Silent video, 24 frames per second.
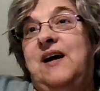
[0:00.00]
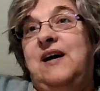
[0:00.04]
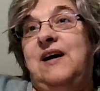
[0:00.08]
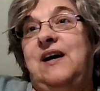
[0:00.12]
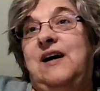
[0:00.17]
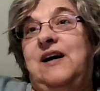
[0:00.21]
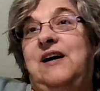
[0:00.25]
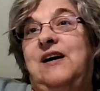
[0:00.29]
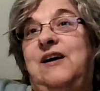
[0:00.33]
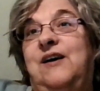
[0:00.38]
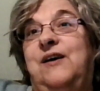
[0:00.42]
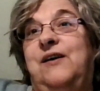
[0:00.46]

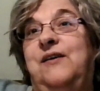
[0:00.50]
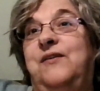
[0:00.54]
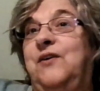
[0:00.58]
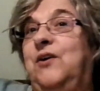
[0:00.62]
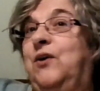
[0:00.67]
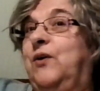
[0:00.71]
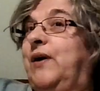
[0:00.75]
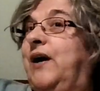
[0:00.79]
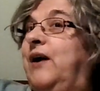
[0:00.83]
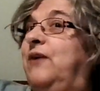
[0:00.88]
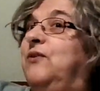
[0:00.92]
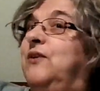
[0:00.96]
The
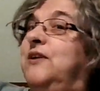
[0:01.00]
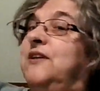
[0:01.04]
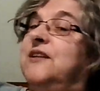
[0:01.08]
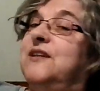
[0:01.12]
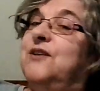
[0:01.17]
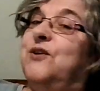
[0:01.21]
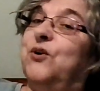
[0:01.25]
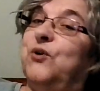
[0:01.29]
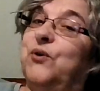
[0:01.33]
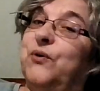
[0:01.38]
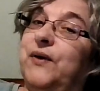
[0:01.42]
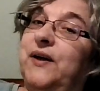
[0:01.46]
ground is
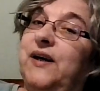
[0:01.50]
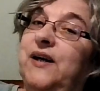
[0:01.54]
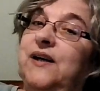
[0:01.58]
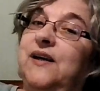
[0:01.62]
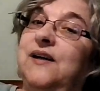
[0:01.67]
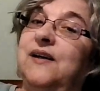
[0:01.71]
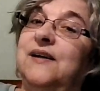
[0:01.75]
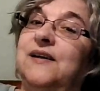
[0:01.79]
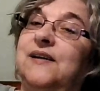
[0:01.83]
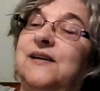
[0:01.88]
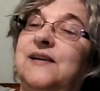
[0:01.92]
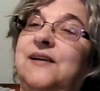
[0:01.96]
still green.
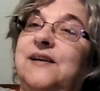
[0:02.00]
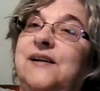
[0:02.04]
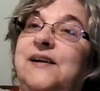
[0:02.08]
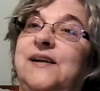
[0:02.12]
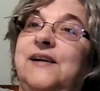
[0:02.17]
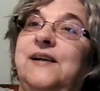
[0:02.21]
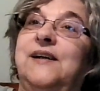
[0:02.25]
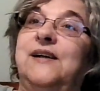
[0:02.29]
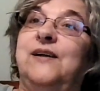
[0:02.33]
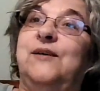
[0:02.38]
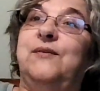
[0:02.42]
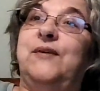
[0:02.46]

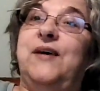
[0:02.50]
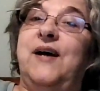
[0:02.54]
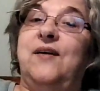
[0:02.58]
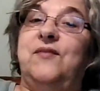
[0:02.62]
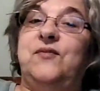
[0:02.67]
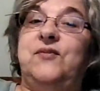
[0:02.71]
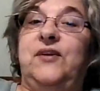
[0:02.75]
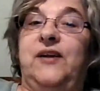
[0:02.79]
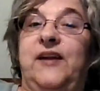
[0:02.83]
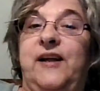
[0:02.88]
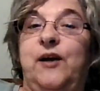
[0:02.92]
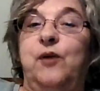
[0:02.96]
We
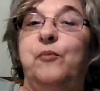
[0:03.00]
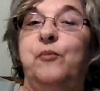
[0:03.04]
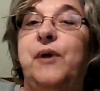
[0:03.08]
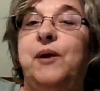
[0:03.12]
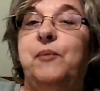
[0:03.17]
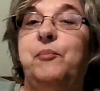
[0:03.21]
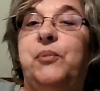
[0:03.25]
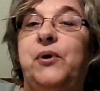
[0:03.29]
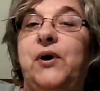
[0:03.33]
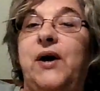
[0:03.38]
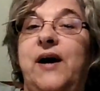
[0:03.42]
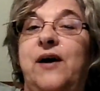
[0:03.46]
have a little bit of
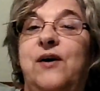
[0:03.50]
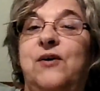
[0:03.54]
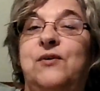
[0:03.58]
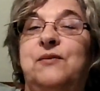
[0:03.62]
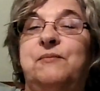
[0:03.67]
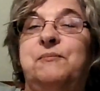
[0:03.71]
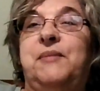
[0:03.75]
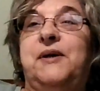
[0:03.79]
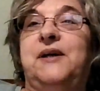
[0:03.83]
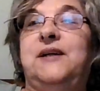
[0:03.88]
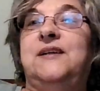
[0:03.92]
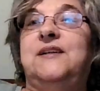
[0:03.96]
brown,
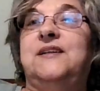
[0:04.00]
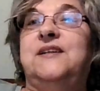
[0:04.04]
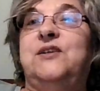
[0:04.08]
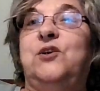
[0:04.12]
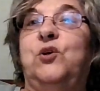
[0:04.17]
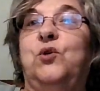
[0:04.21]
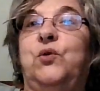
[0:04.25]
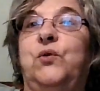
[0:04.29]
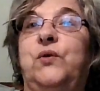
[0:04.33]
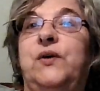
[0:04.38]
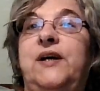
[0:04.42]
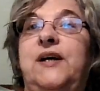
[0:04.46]
but it's still
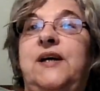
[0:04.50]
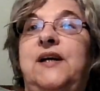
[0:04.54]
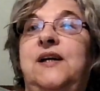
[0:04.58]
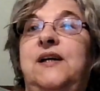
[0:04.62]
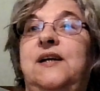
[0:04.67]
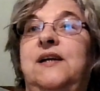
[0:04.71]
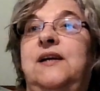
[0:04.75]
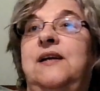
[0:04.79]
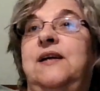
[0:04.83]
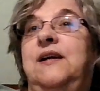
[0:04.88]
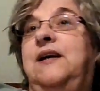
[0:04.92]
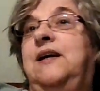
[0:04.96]
green,
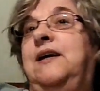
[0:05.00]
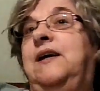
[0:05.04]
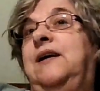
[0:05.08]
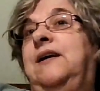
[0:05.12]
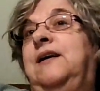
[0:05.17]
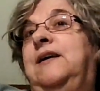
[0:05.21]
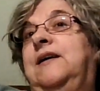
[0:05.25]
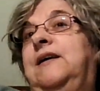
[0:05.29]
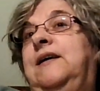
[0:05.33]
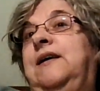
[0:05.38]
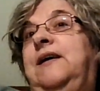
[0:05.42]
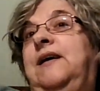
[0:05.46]

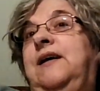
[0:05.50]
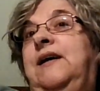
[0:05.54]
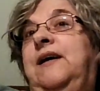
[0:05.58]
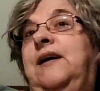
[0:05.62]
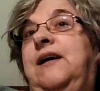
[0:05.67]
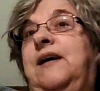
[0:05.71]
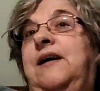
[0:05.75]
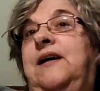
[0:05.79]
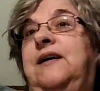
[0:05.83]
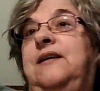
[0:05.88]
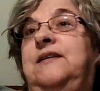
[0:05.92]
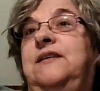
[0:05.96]

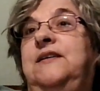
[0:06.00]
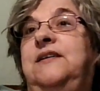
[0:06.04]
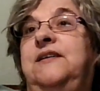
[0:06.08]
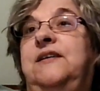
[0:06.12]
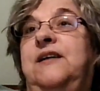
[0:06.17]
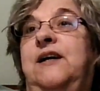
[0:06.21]
and